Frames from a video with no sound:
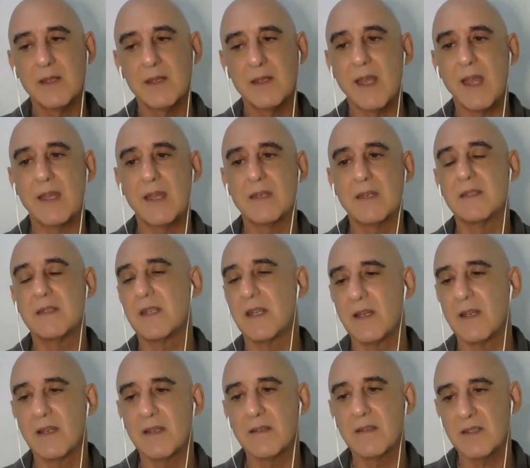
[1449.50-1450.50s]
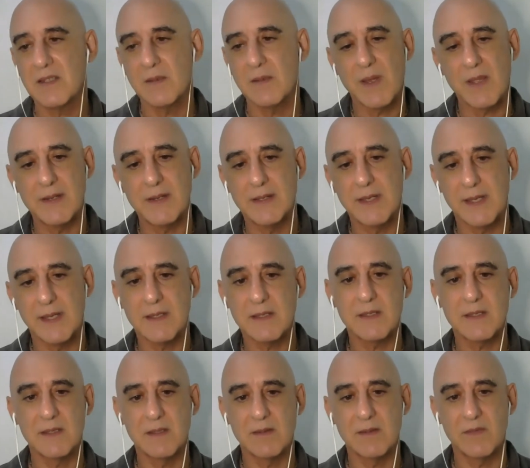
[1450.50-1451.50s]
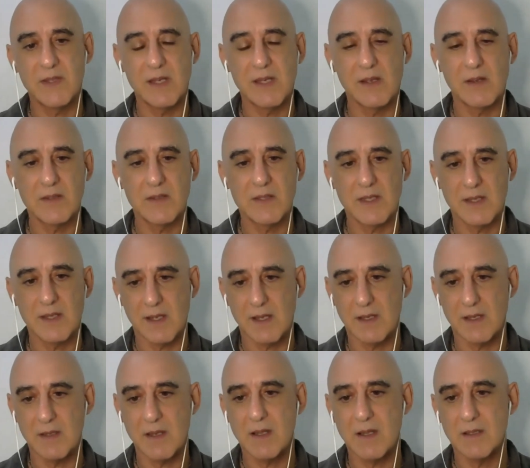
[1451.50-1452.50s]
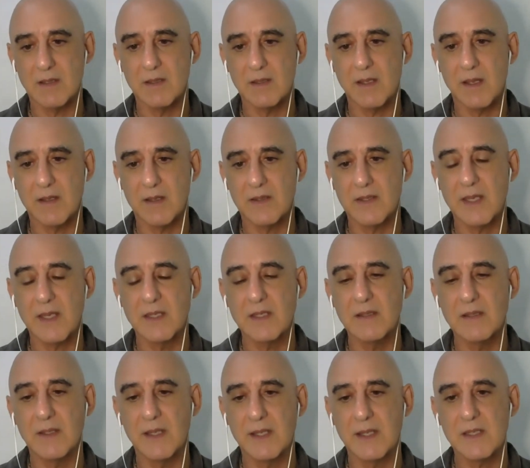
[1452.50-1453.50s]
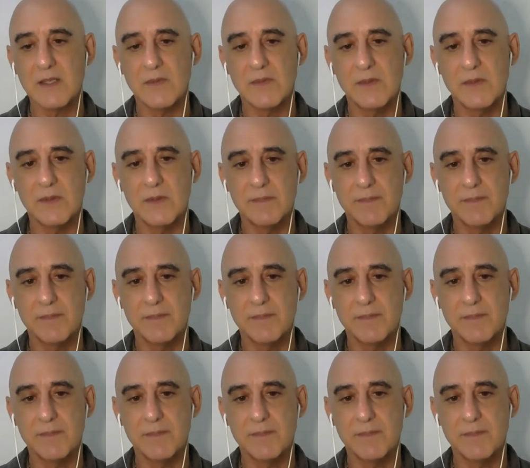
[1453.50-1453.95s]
and some other links and videos that I'll send you links for.